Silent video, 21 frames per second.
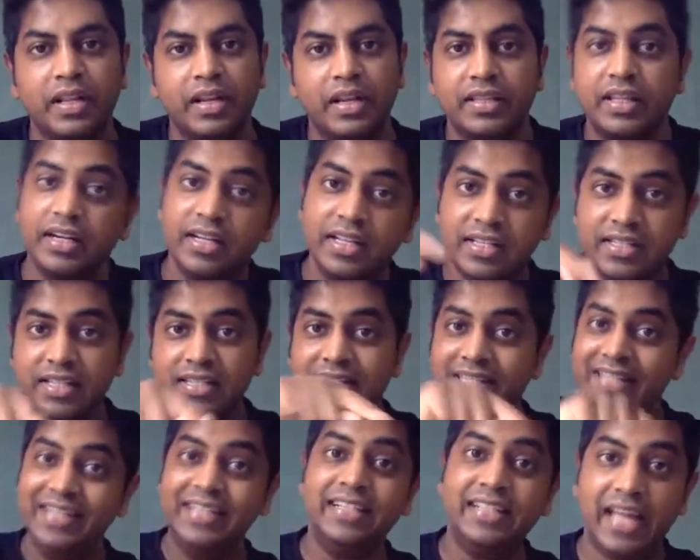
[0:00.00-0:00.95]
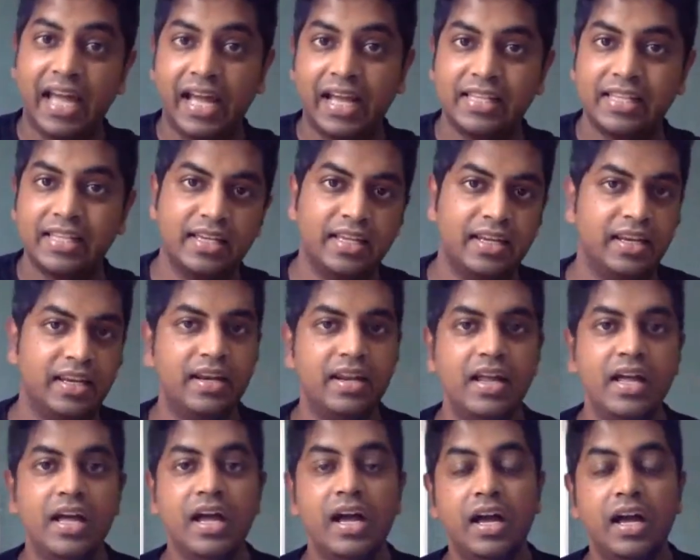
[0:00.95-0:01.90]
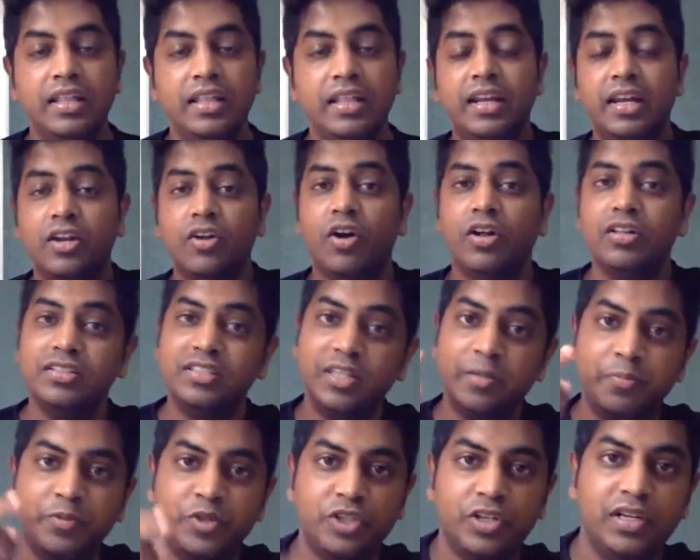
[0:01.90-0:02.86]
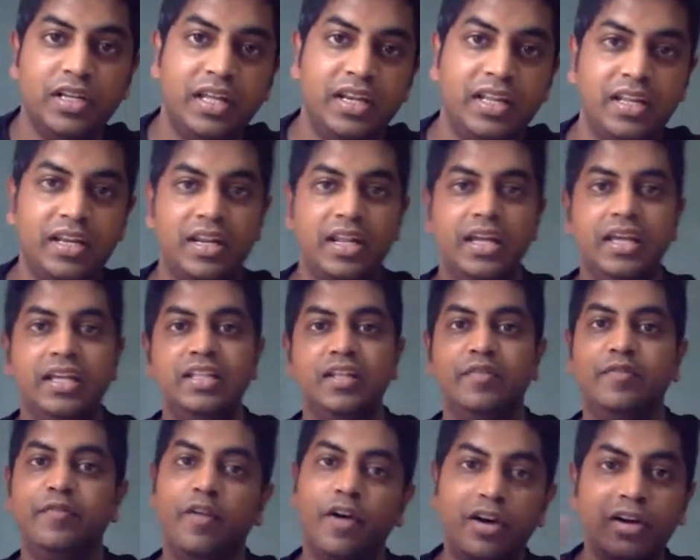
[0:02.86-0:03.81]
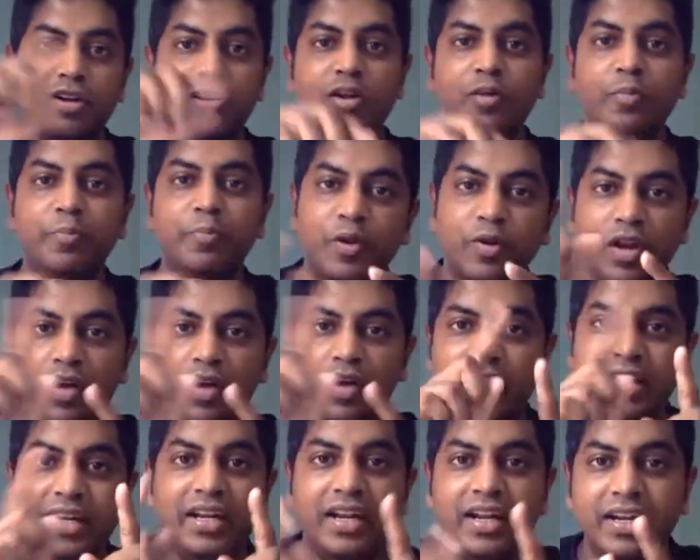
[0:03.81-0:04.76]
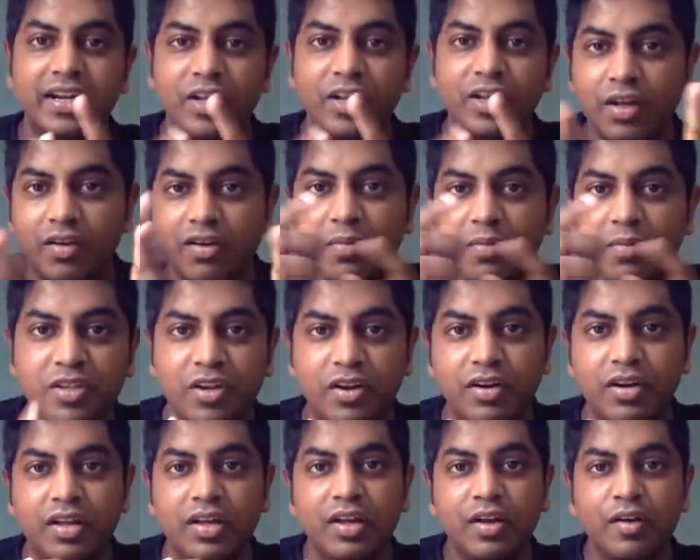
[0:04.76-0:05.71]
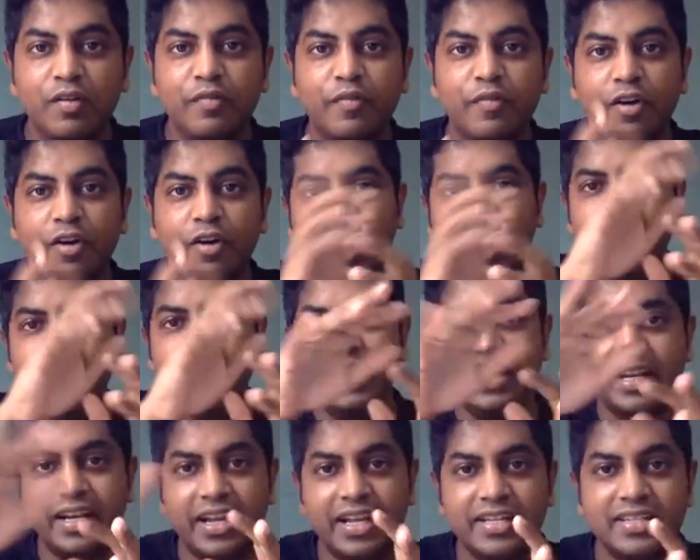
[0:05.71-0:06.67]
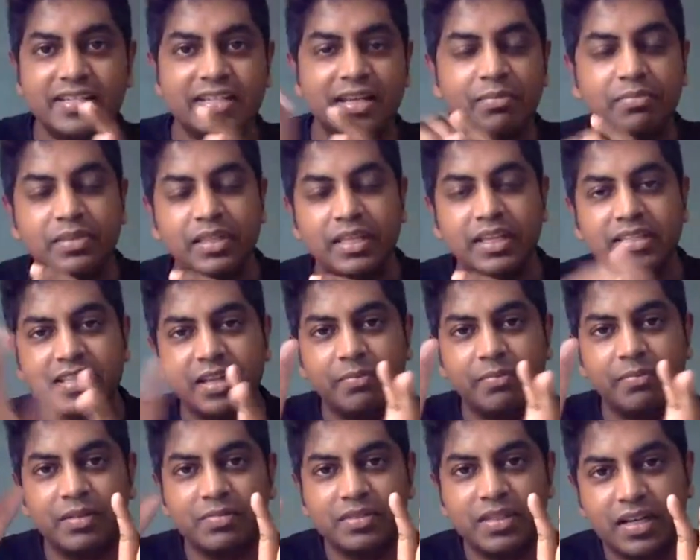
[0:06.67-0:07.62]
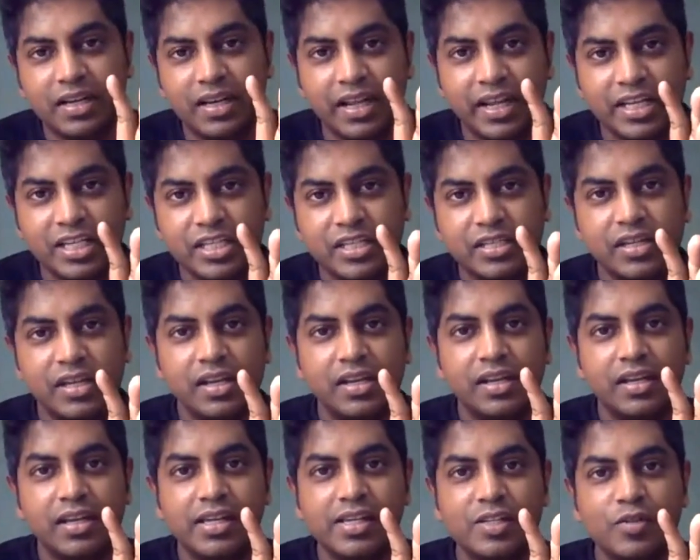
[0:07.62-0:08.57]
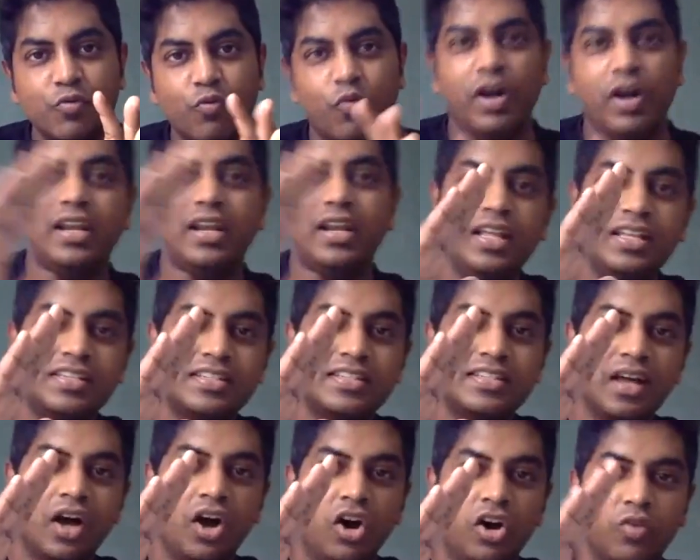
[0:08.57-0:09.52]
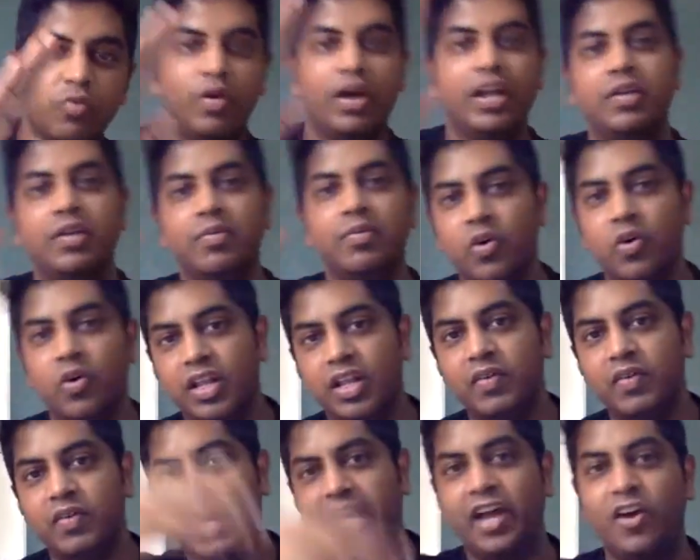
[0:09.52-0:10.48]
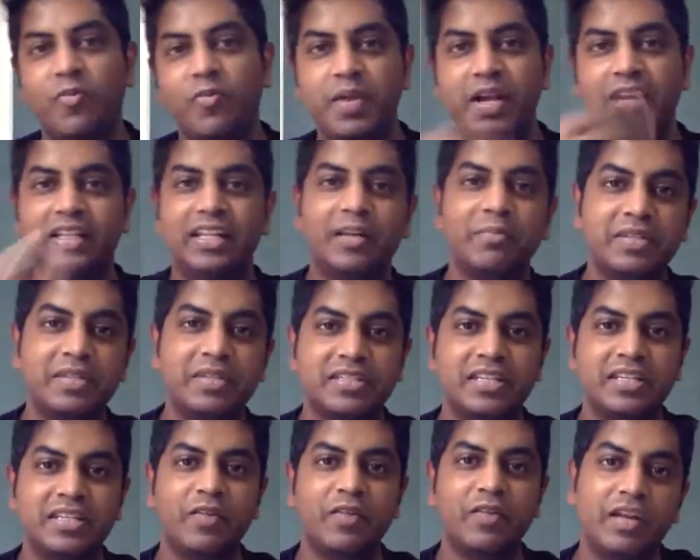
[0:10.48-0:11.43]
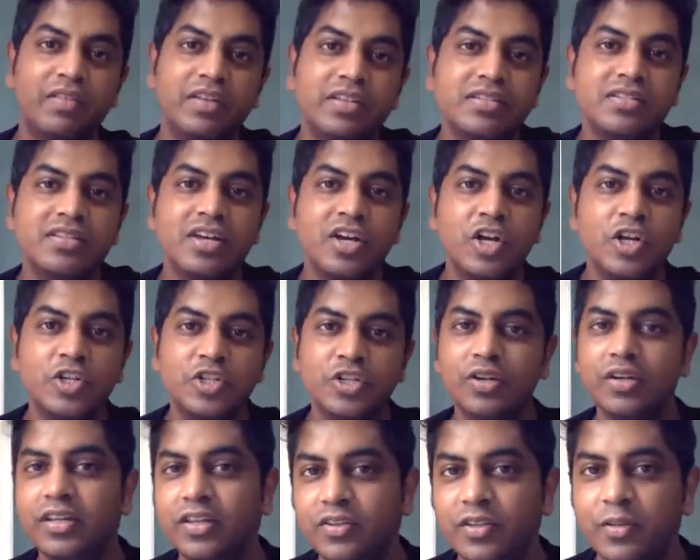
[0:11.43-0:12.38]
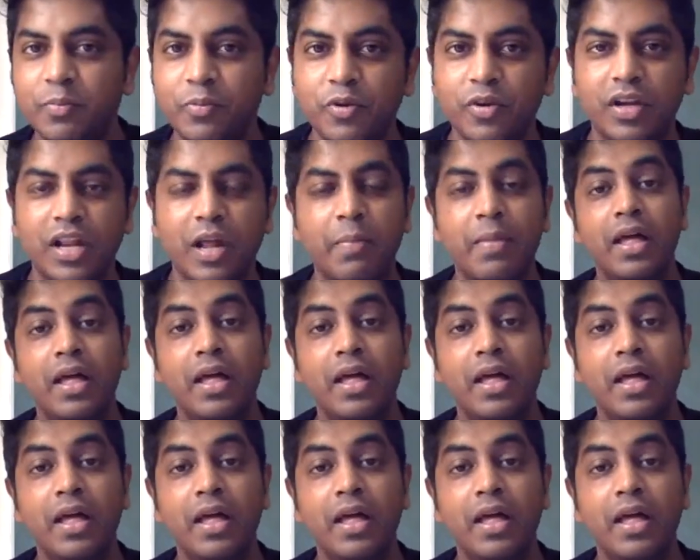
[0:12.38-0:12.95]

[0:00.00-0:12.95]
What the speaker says: That is the syntax error. There are conceptual error. In the for loop you would have observed for I in range something, sometimes the range is 1 less or 1 more. Even I have made that mistake when I was showing you the program.